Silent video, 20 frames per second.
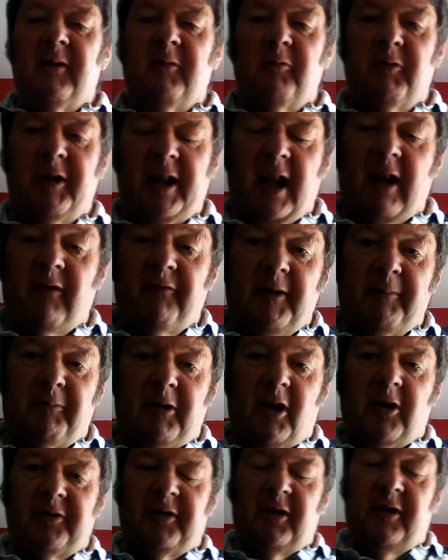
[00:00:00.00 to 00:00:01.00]
without
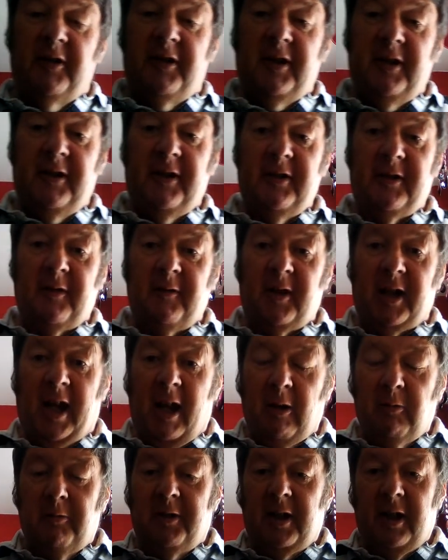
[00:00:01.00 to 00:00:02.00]
vibrato, because this is a
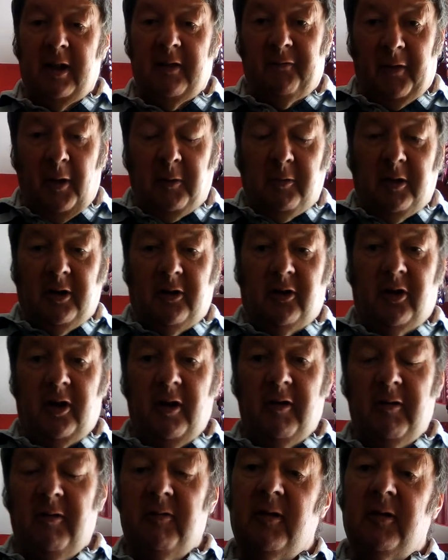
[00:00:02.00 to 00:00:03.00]
Celtic folk
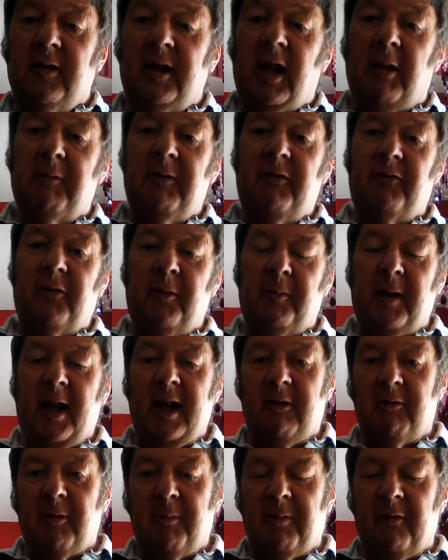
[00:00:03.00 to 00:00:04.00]
tune coming from the
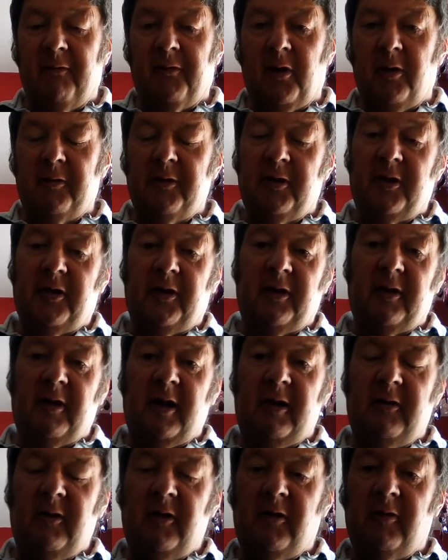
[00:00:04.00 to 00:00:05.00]
era of Provence.
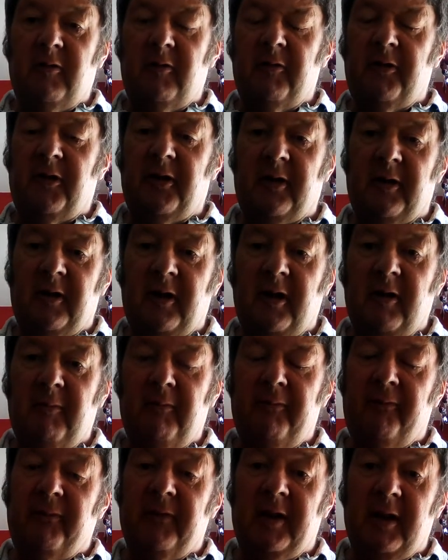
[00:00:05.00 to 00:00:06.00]
And of course
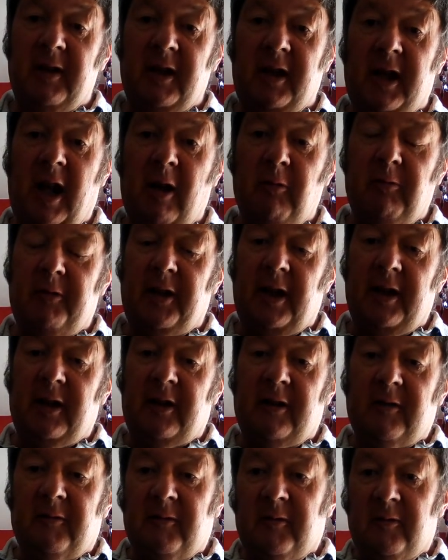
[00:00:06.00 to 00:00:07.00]
the
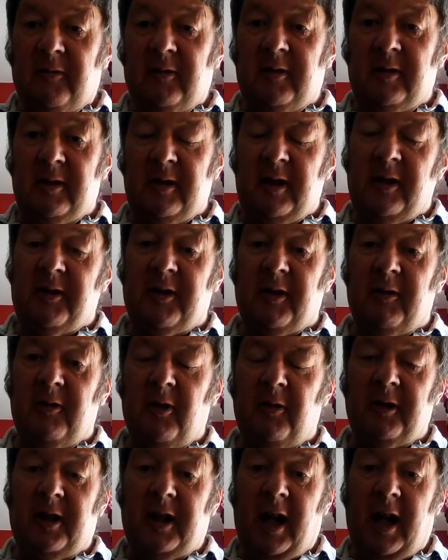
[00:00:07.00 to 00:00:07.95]
Celtic, there's a lot of